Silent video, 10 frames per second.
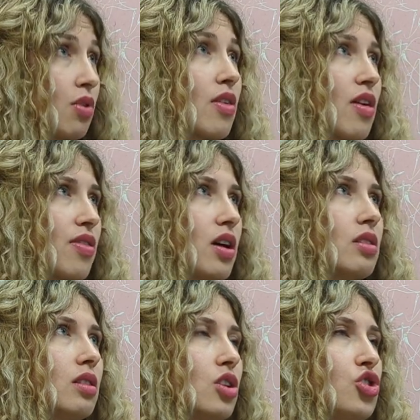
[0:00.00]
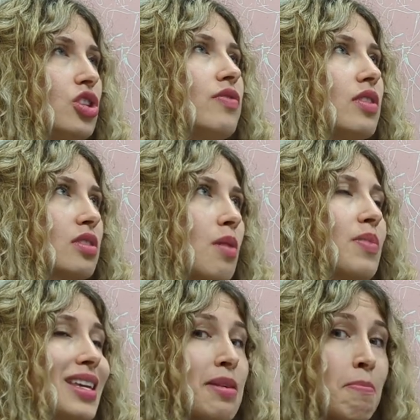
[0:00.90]
rather than achieving
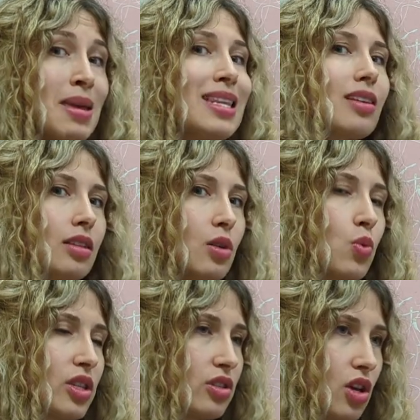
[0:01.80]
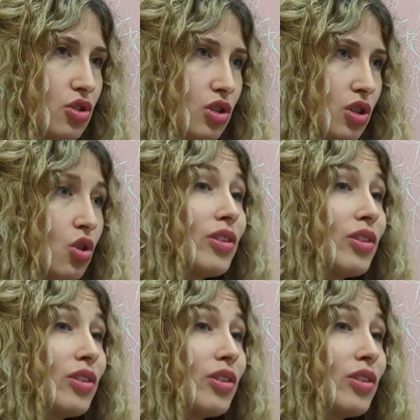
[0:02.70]
something immediately in one session.